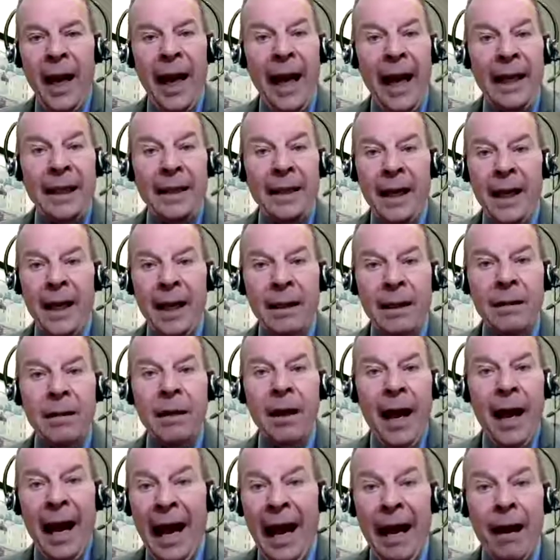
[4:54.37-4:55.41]
and
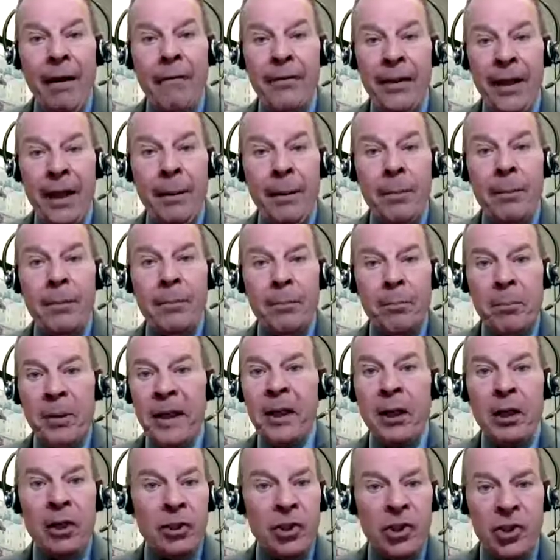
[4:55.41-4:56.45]
then have them
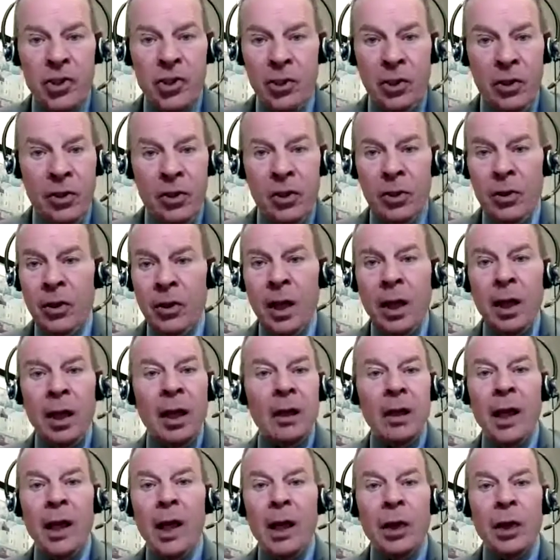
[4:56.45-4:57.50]
be concerned
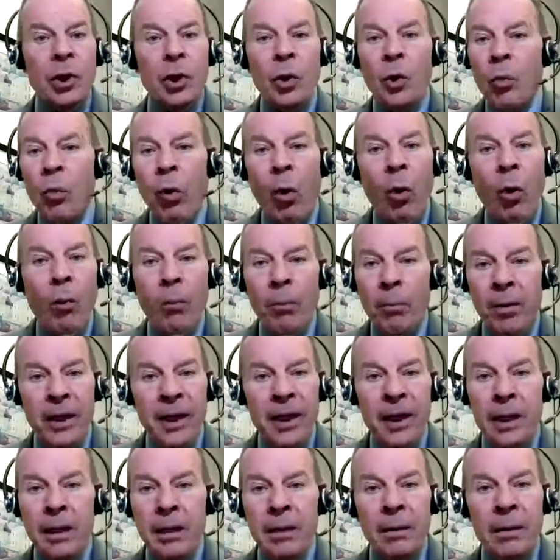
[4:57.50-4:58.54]
that you won't
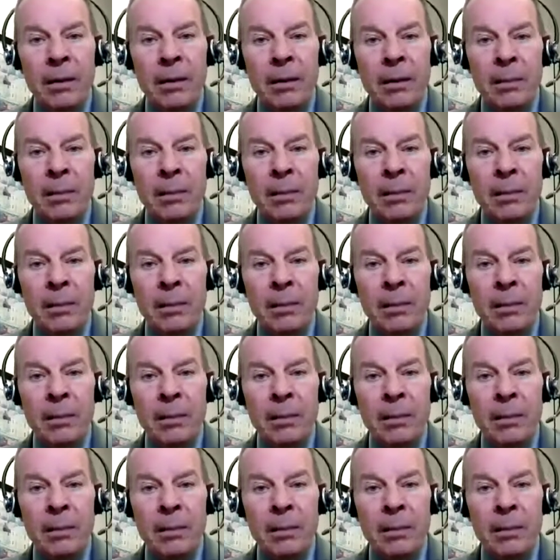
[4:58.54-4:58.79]
be